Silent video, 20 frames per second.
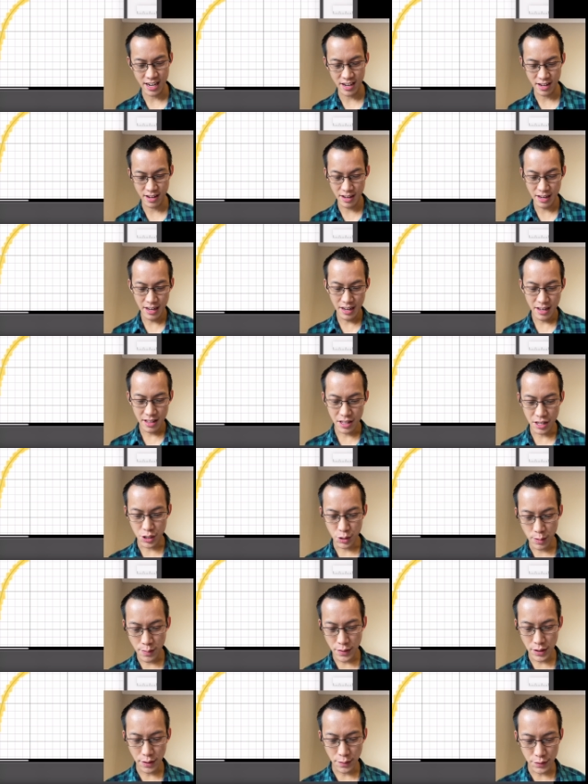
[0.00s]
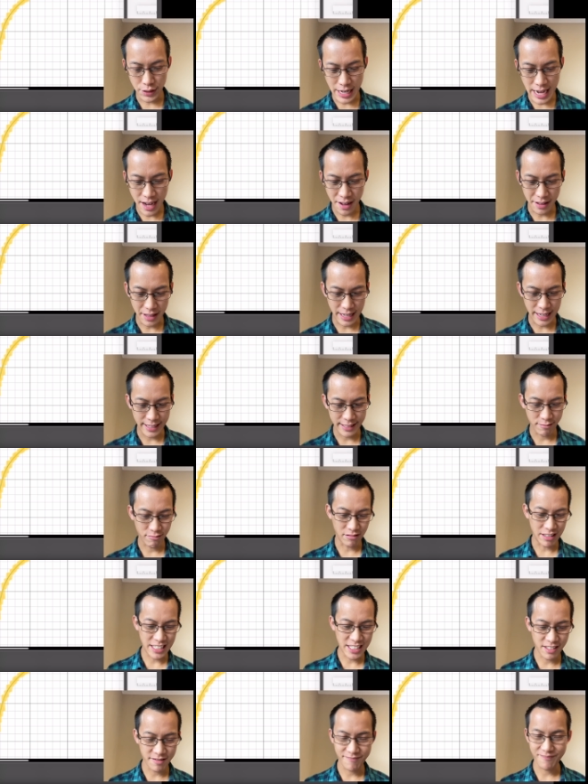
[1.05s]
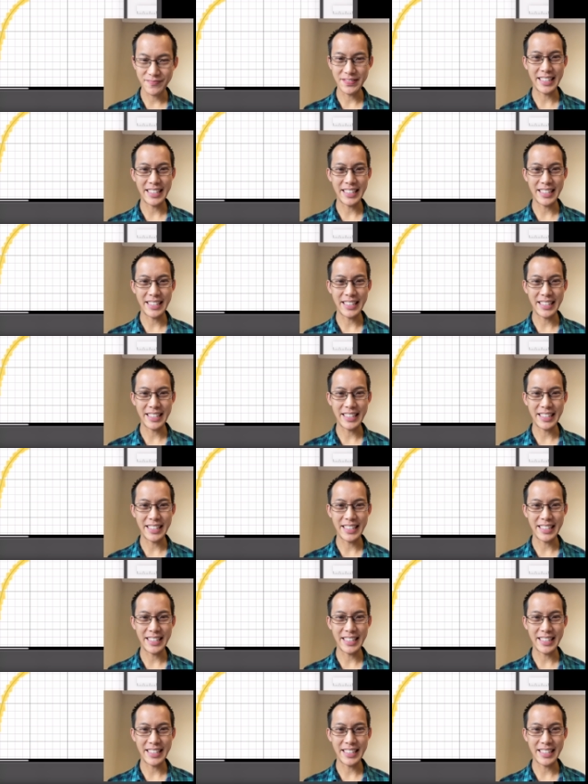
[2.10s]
and the derivative down there, well,